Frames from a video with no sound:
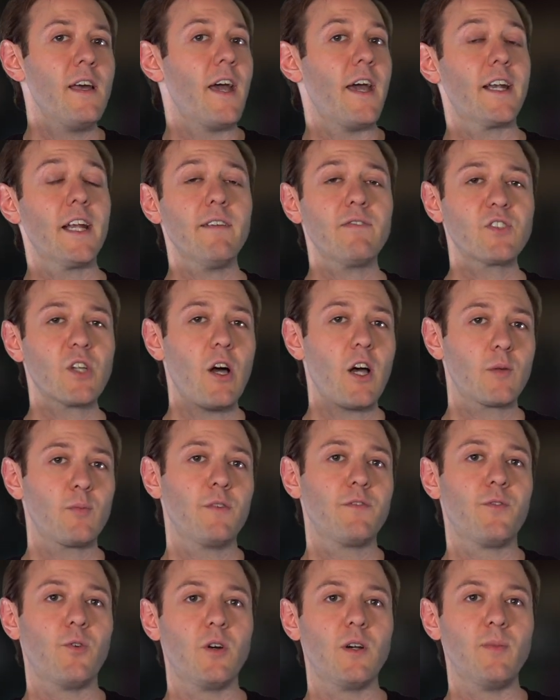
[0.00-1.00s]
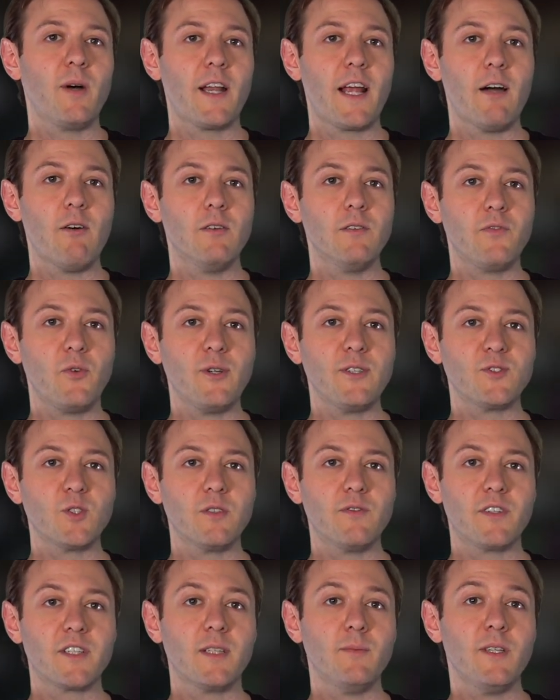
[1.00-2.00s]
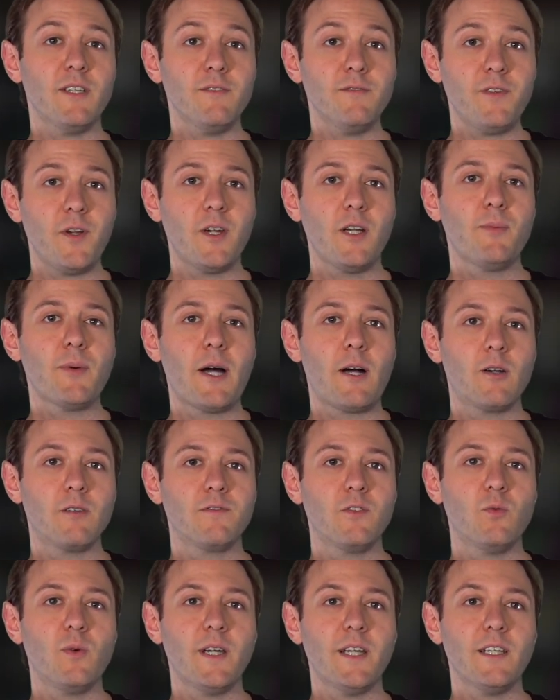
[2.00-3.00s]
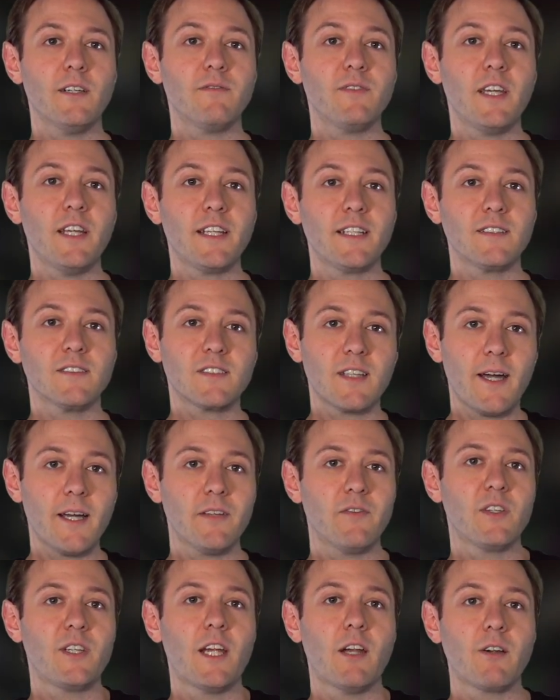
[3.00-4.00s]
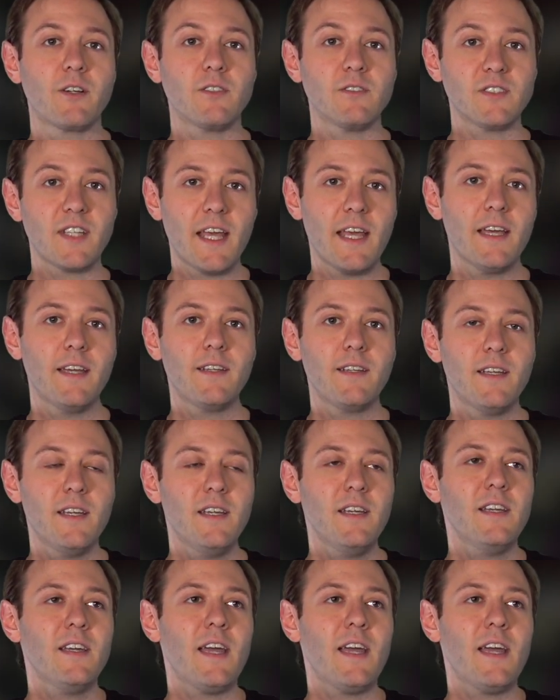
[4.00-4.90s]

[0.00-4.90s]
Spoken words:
And I've talked before about how a voiceover can be a very powerful way of getting inside of a character's head